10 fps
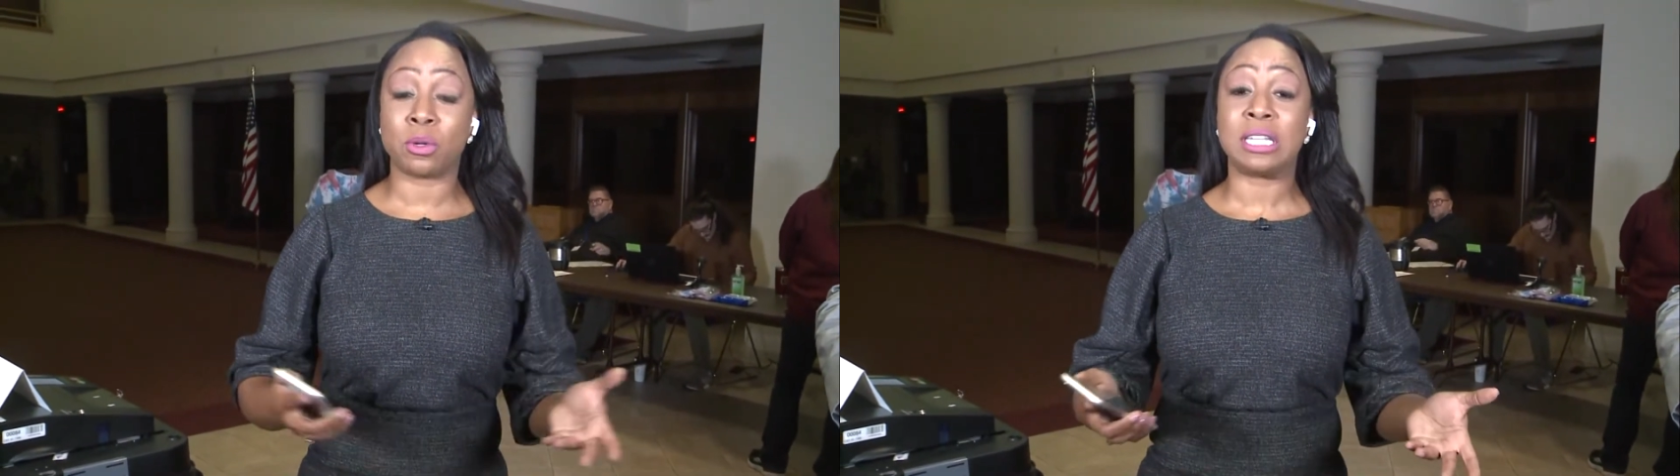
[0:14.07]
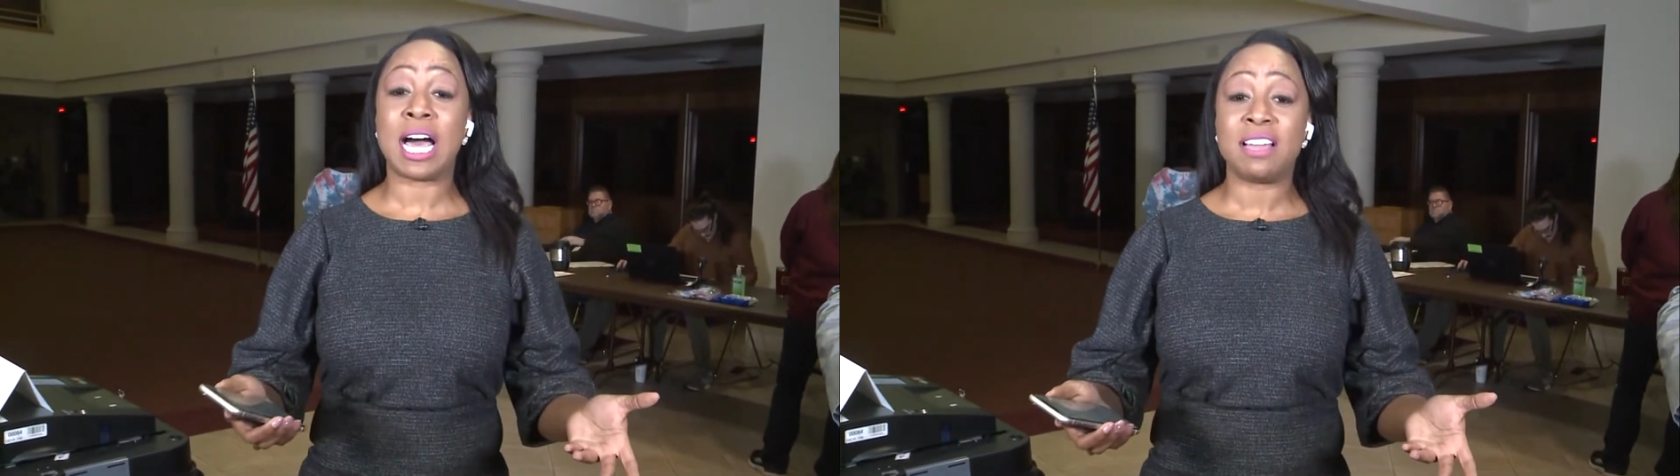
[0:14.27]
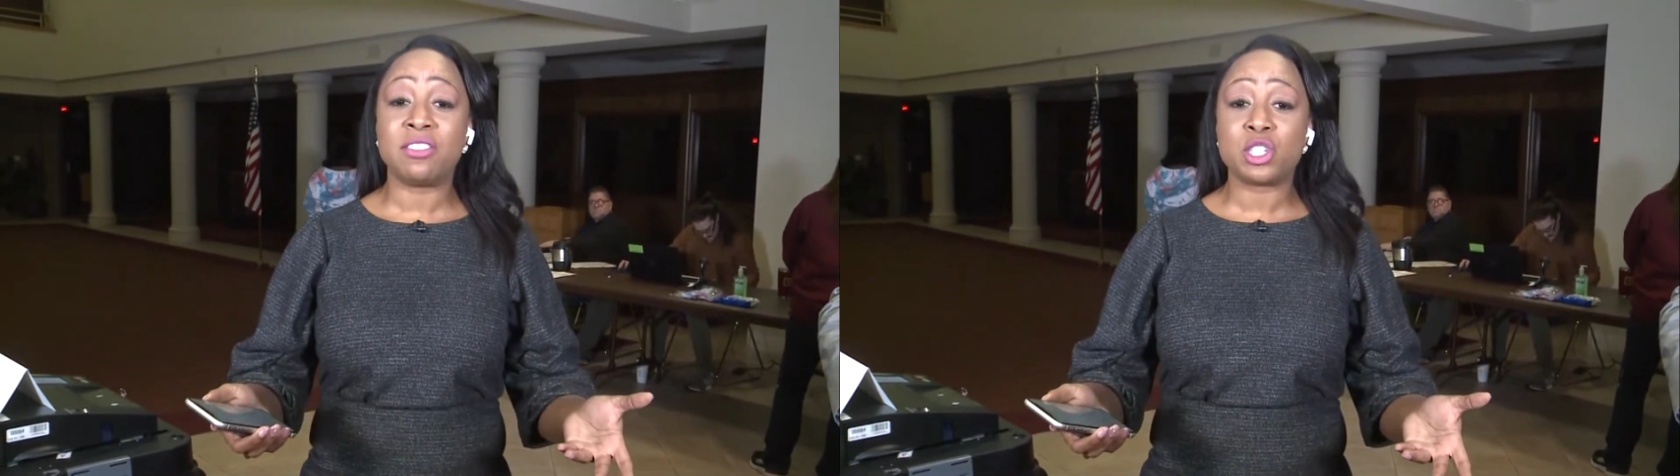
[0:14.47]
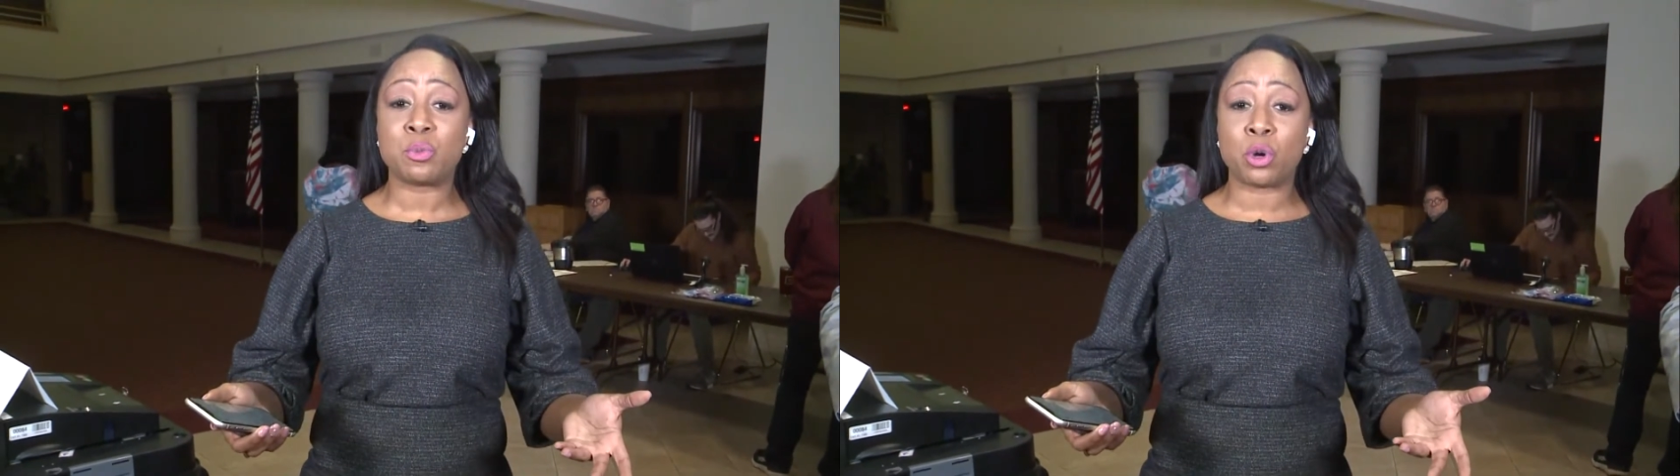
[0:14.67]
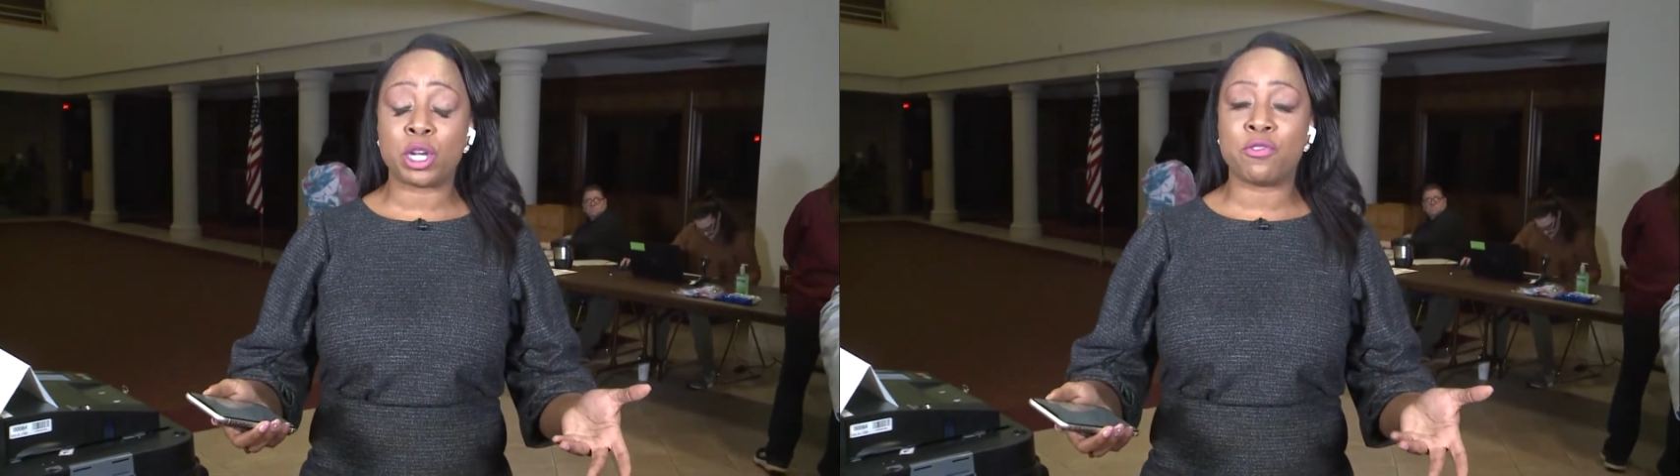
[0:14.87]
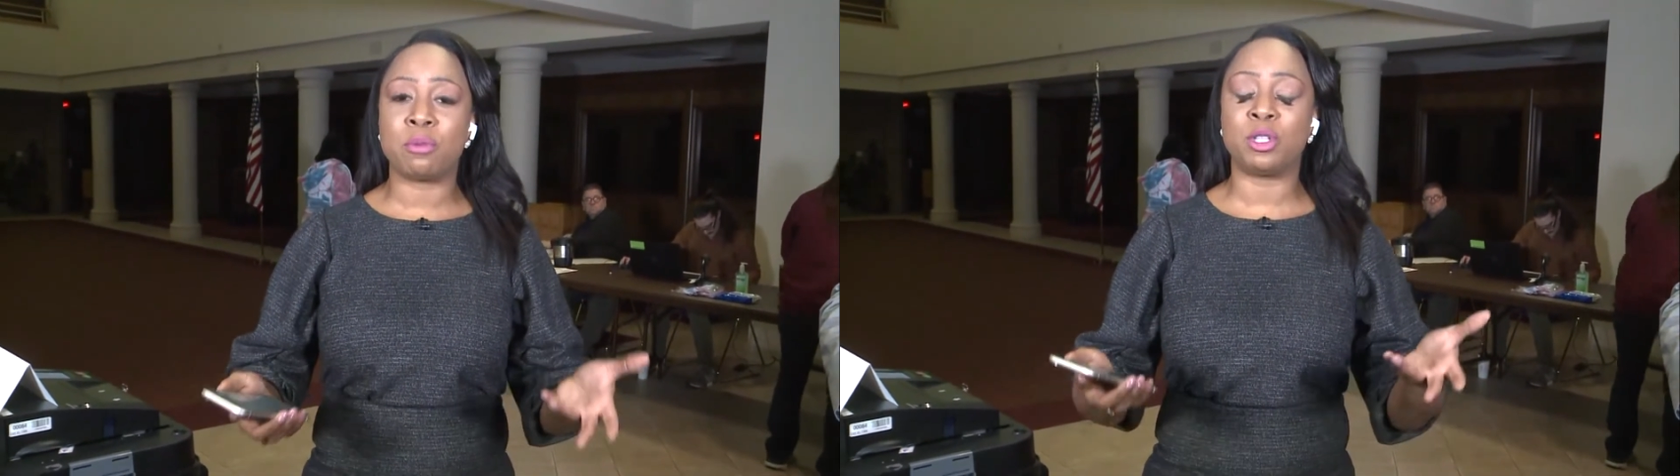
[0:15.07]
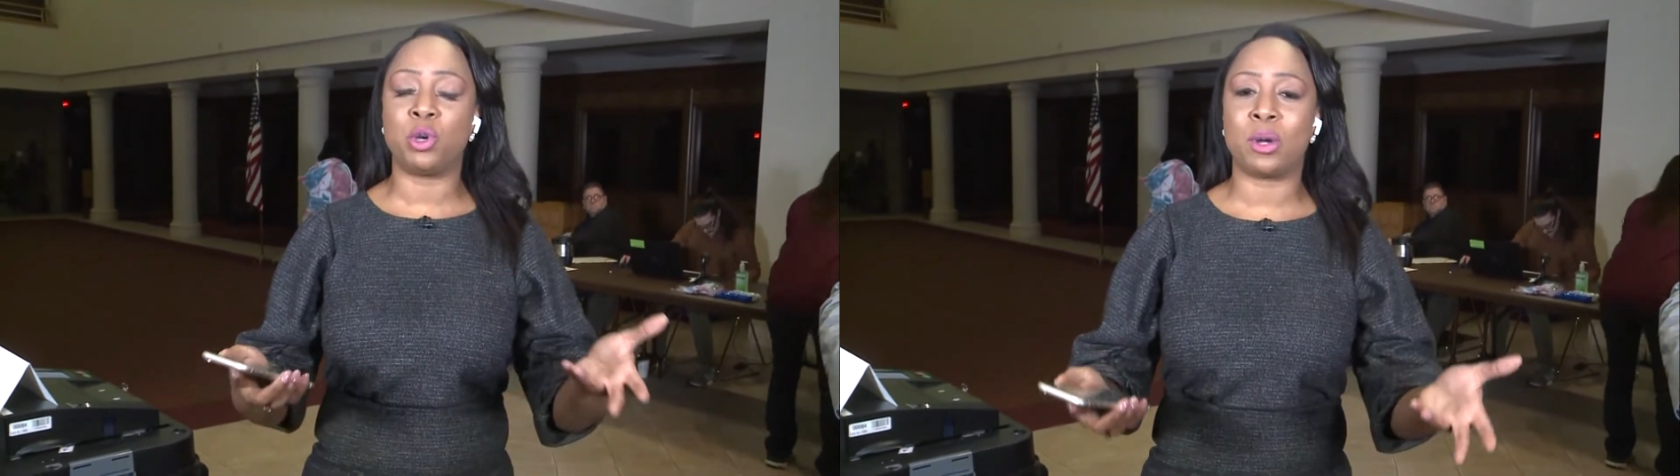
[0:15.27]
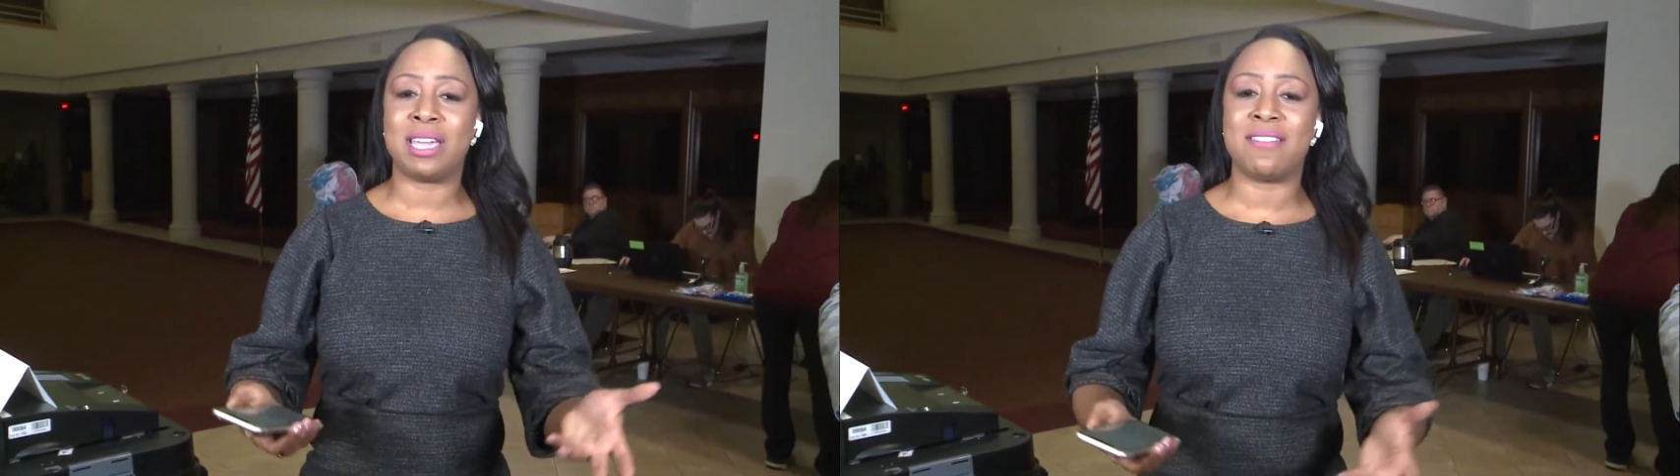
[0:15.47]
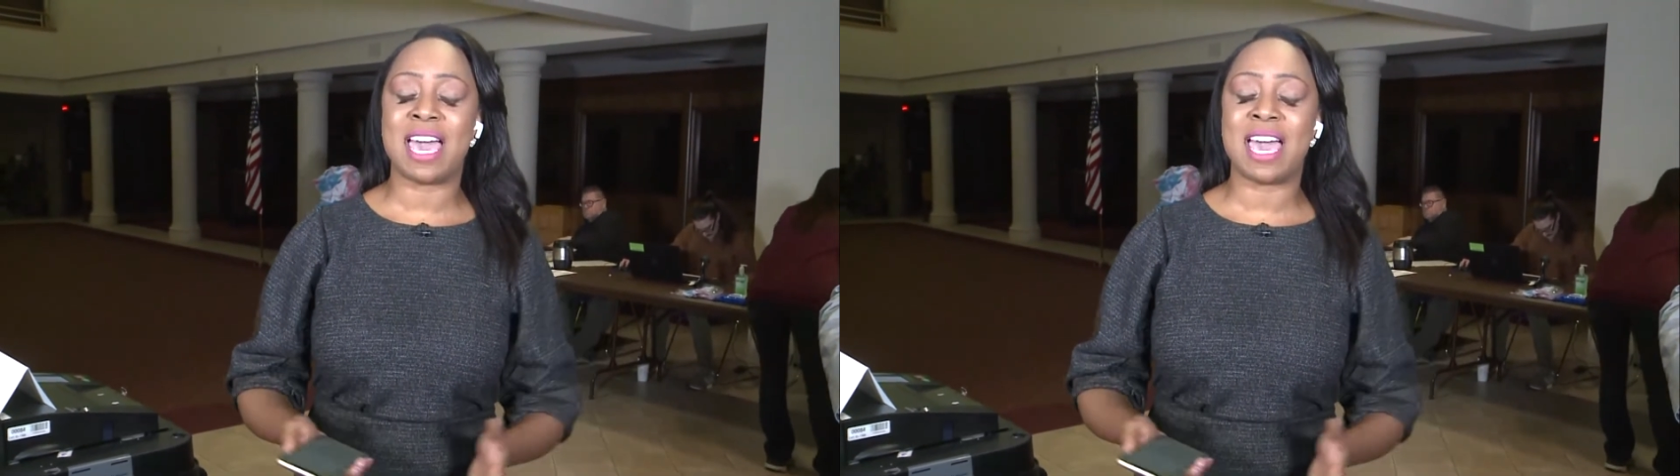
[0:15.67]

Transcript: We're live this morning from LaGrave